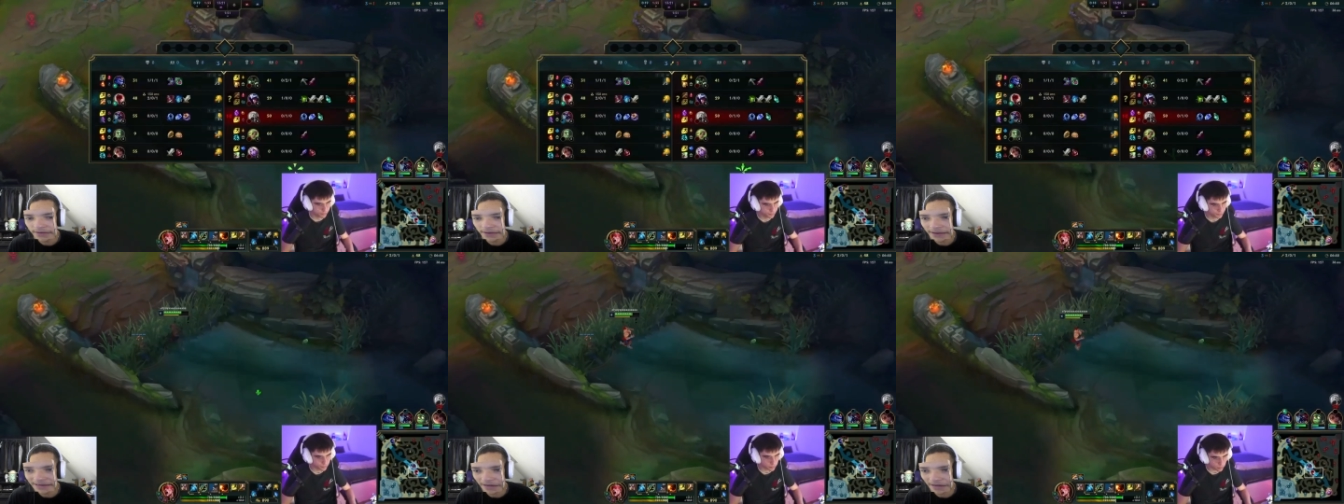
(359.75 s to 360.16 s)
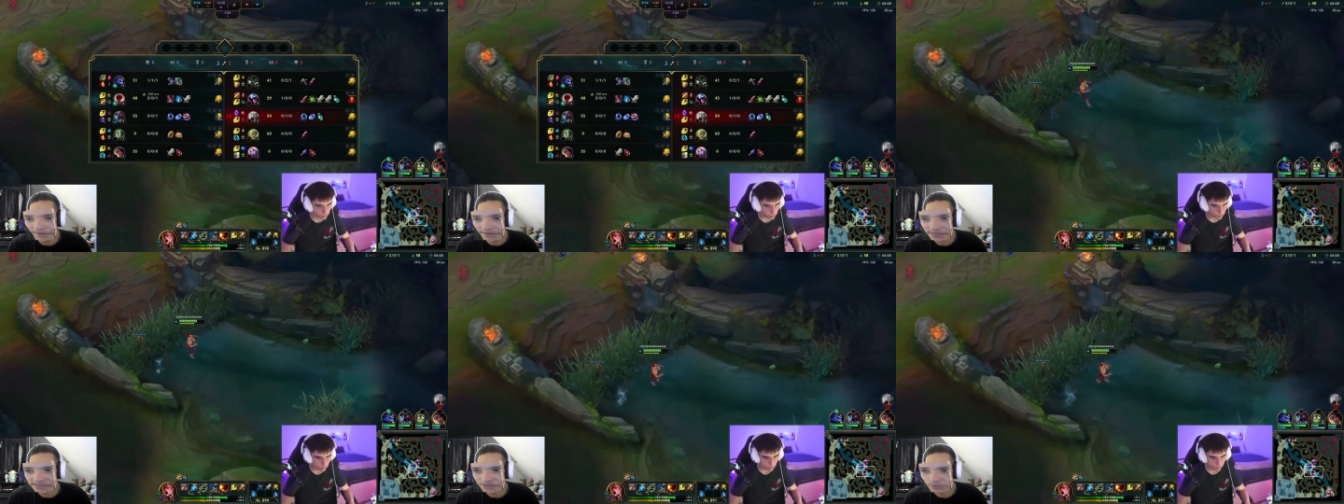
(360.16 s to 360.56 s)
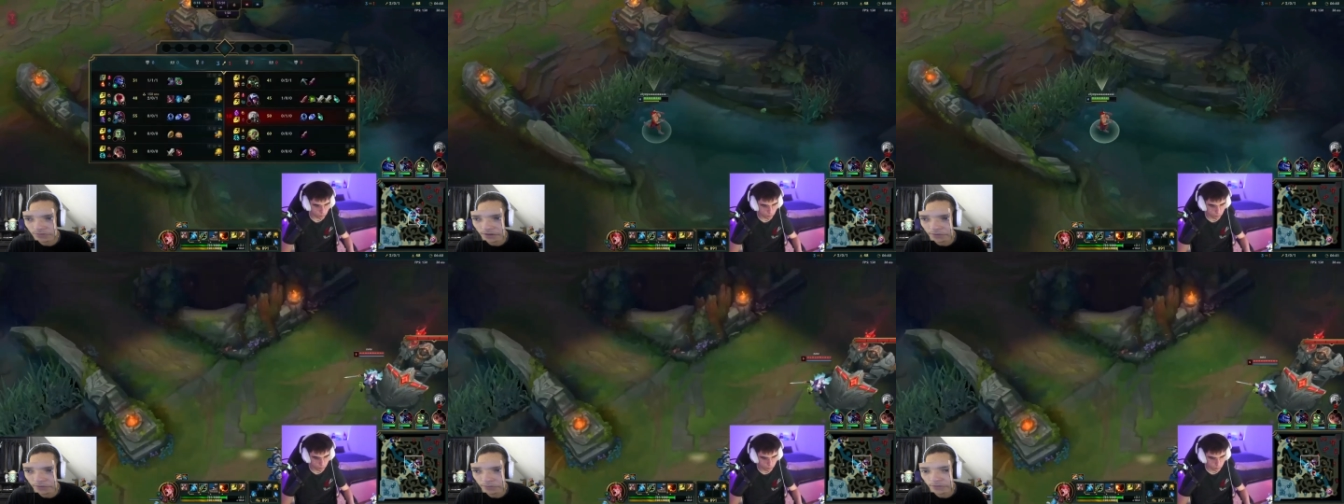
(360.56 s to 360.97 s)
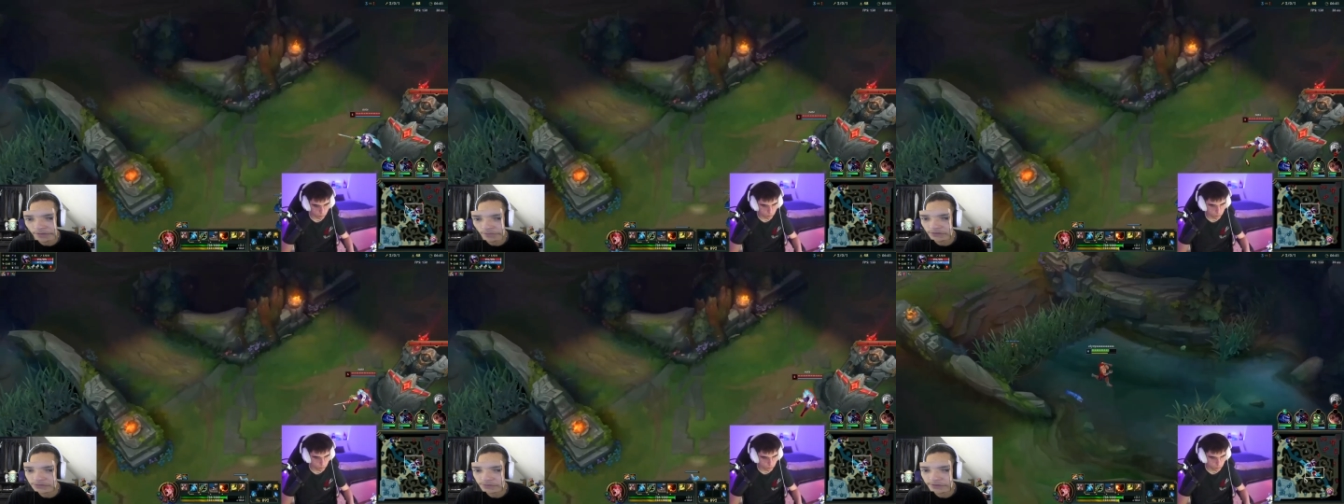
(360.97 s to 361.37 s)
And now he can still path bot. He
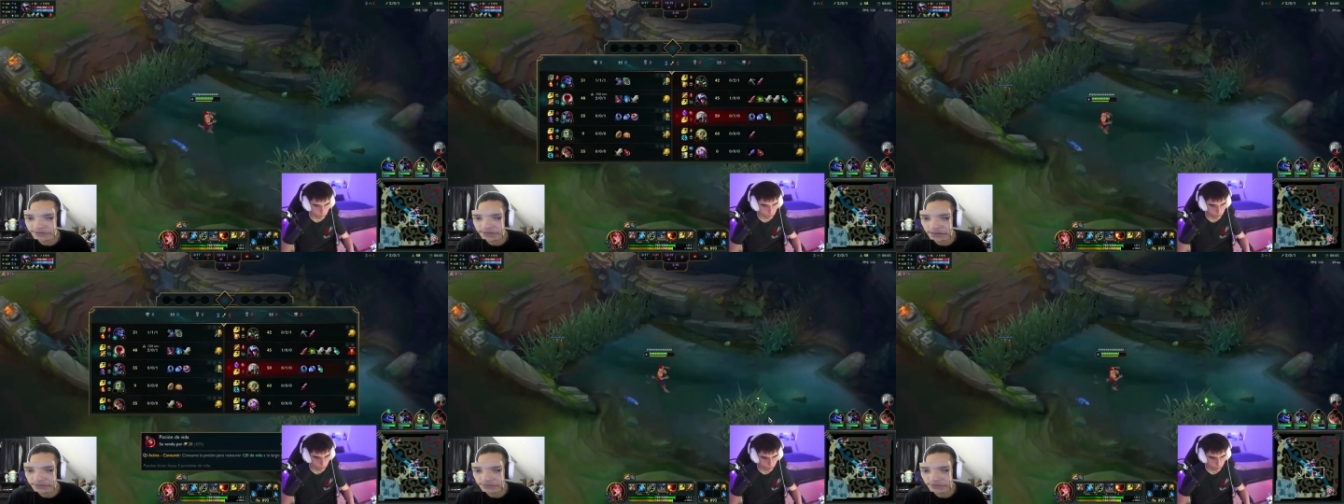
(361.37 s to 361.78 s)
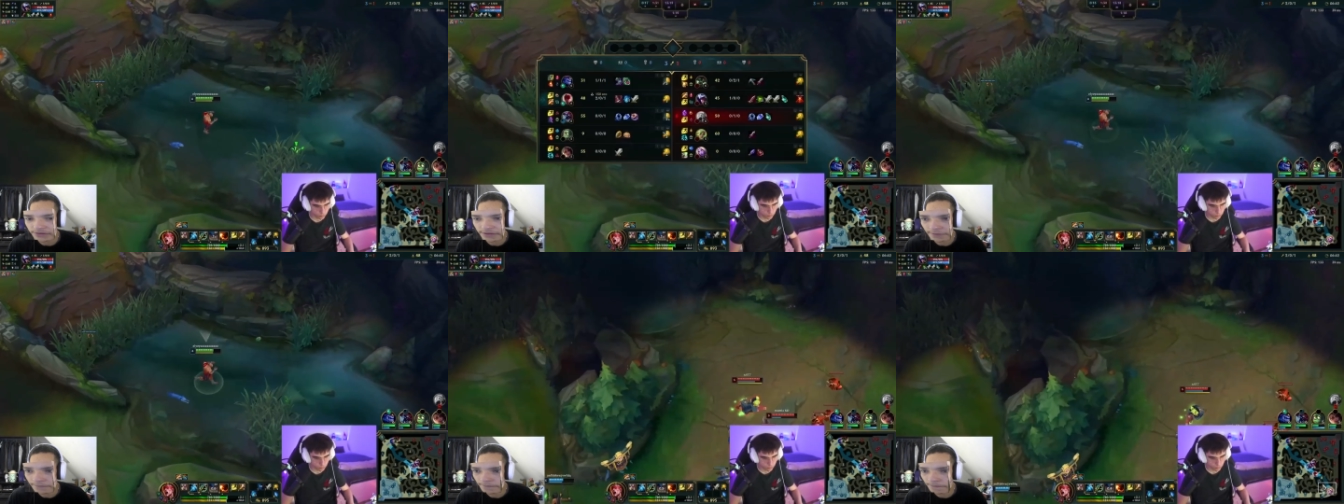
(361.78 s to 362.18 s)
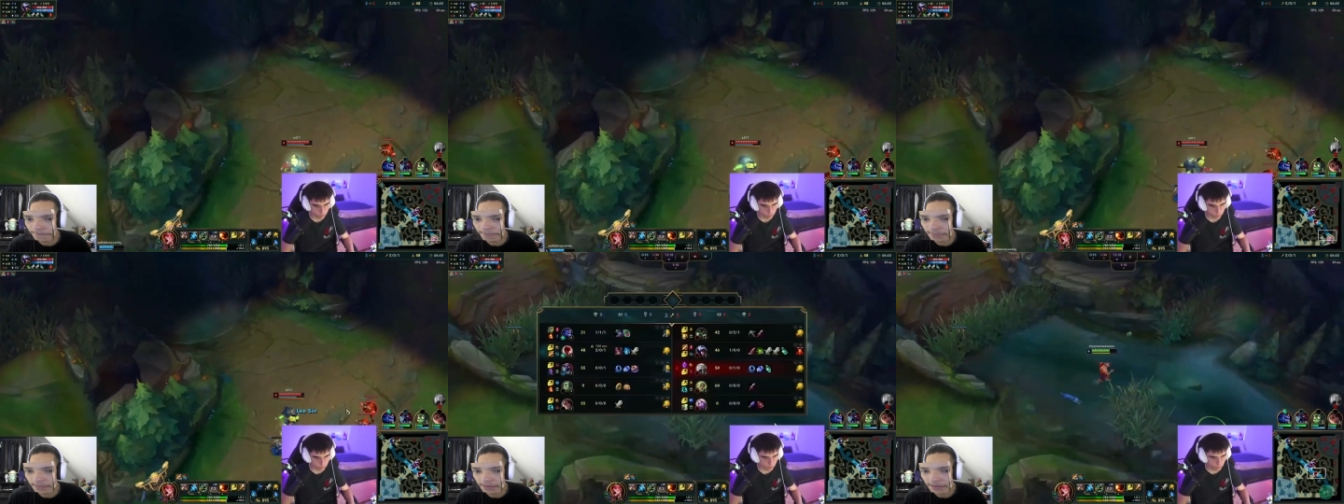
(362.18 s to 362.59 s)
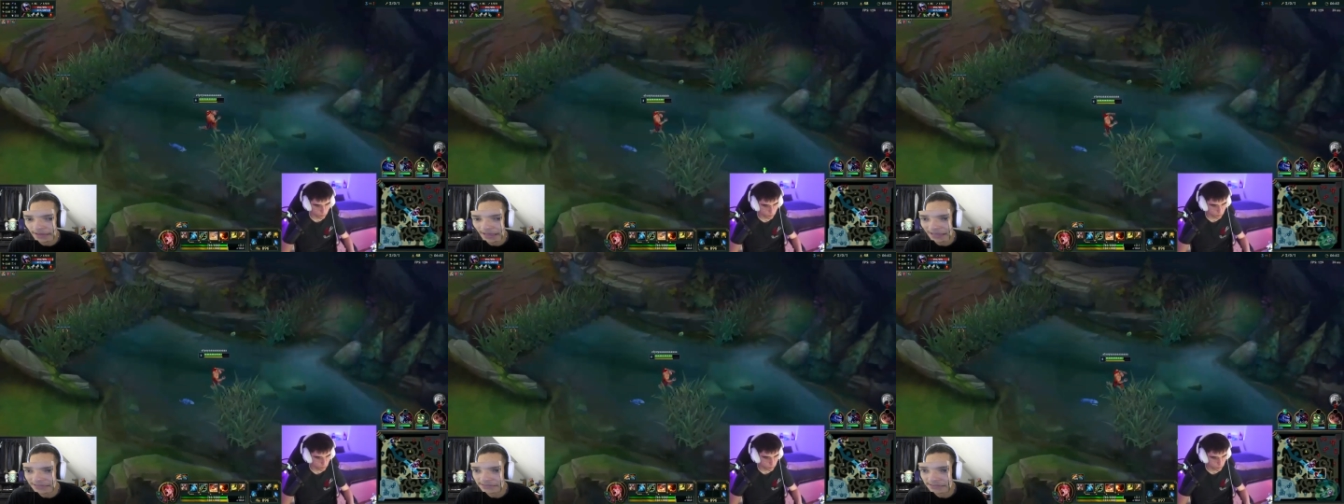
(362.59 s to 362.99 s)
wants bot scuttle here.
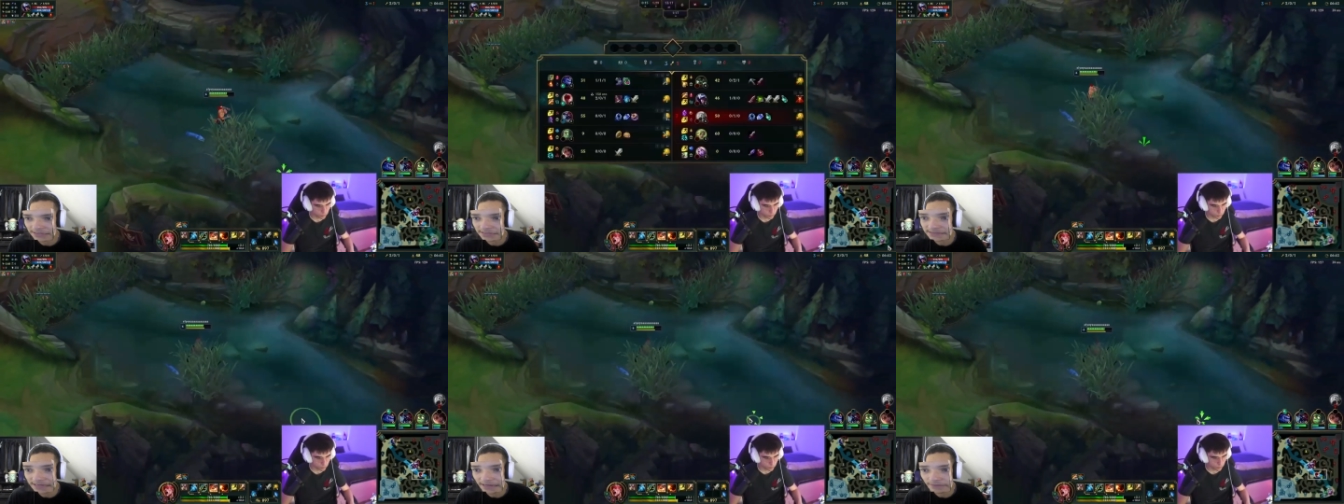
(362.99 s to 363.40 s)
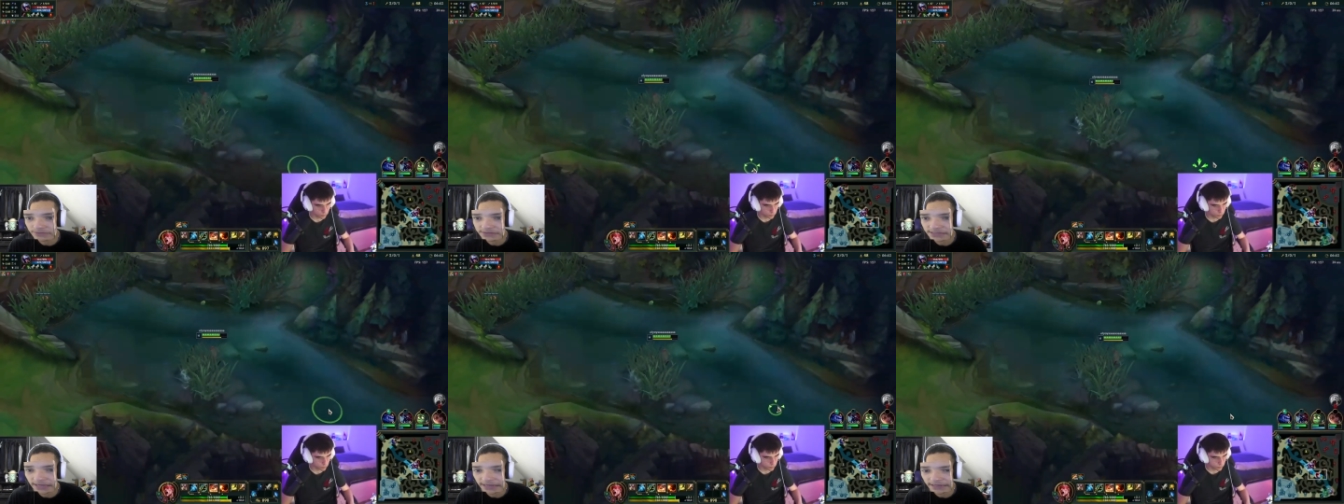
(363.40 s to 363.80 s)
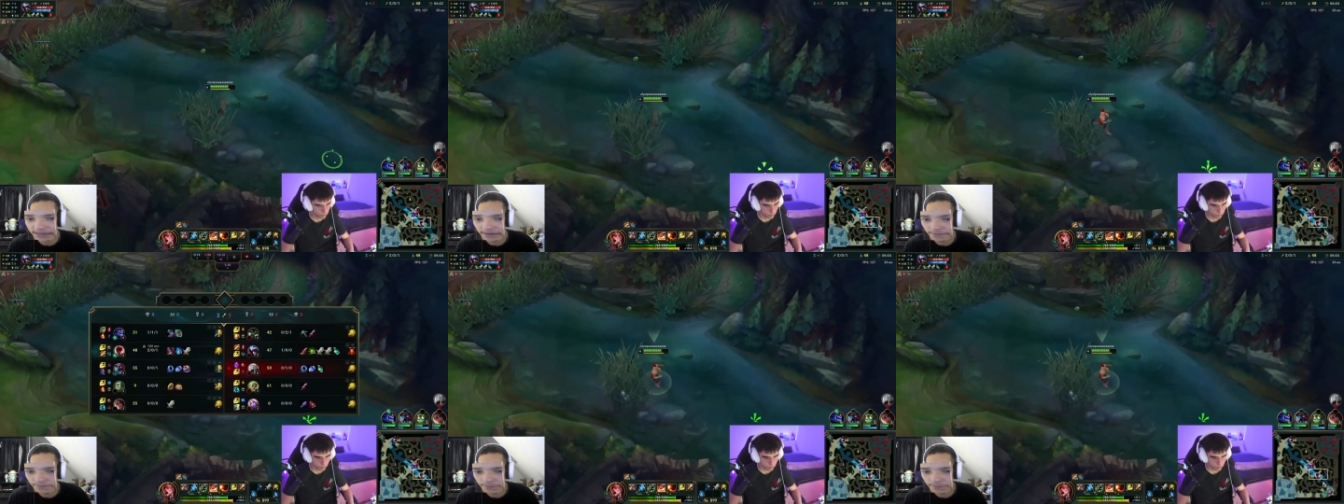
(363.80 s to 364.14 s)
Has, he's able to get it.